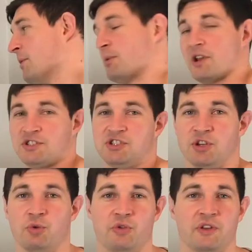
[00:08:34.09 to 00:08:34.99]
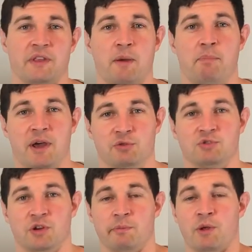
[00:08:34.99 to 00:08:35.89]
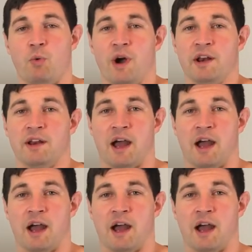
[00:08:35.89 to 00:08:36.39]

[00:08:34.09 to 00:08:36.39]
but I still think that battle's going to be won